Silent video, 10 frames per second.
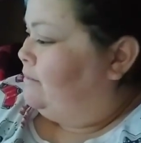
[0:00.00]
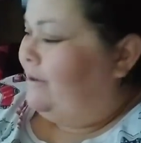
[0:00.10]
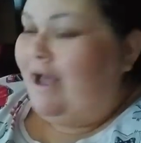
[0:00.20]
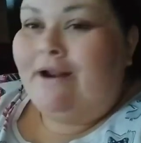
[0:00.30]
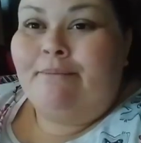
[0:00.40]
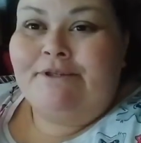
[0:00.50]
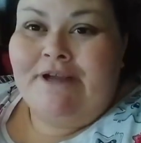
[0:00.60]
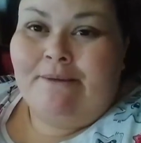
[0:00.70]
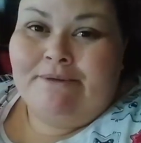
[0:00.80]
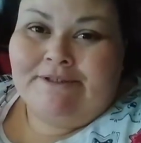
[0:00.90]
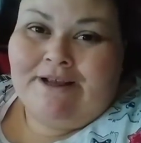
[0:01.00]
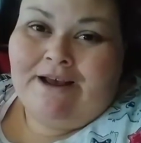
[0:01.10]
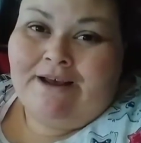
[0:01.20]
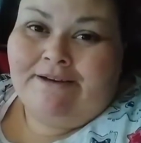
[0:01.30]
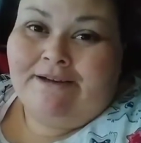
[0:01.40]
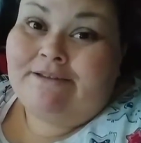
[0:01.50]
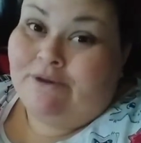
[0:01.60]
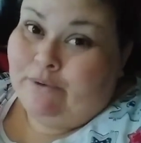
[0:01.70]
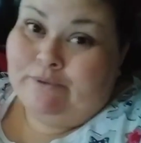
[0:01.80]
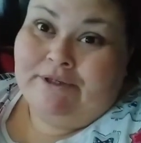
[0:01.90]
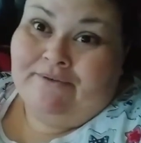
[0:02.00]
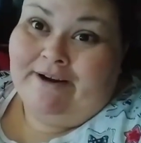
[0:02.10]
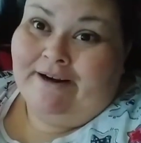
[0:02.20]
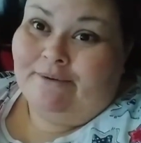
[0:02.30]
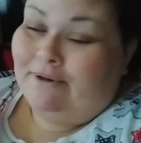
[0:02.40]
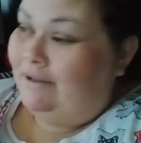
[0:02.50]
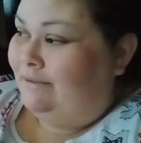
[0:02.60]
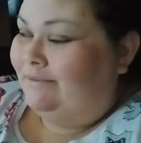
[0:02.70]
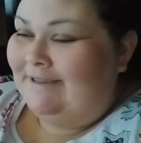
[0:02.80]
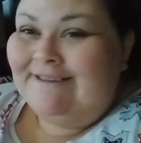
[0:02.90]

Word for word: We got our pajamas on. It's cozy right now. We're cozy.